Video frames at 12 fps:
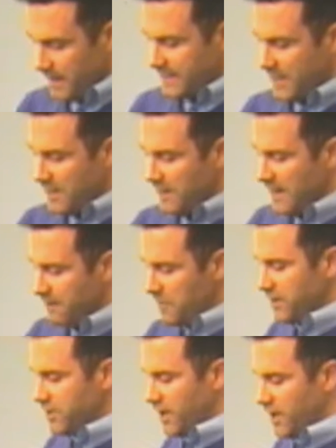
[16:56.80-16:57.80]
You see,
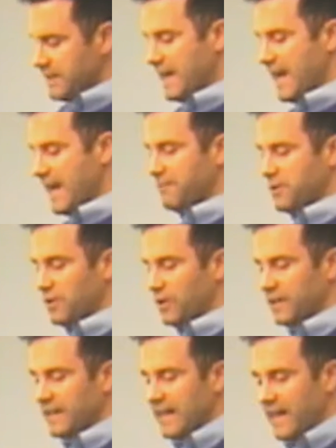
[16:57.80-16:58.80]
even when God came
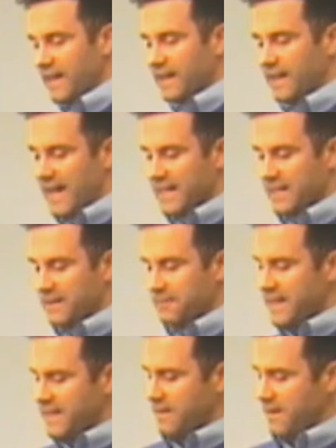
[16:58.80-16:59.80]
calling, Adam
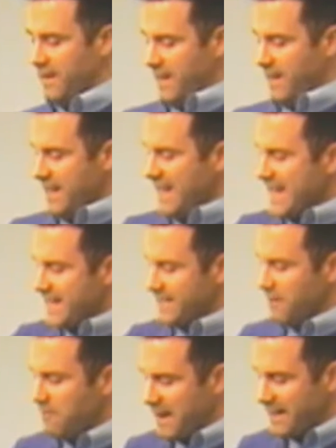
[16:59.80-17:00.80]
hid. He
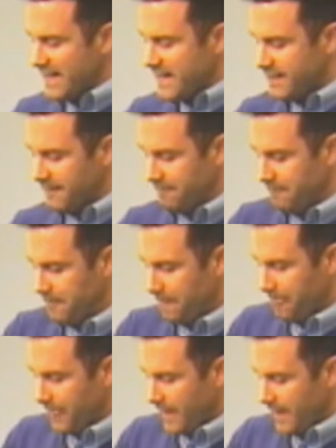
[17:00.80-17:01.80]
hid. He remained hidden.
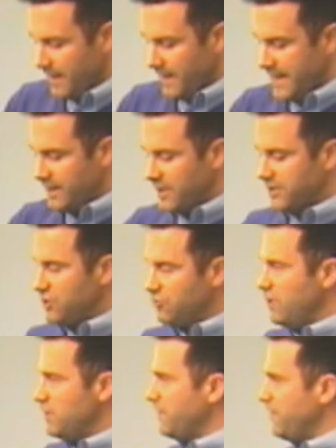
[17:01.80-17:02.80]
He'd lost the
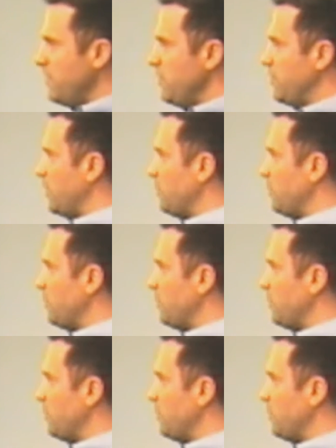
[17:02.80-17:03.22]
truth of who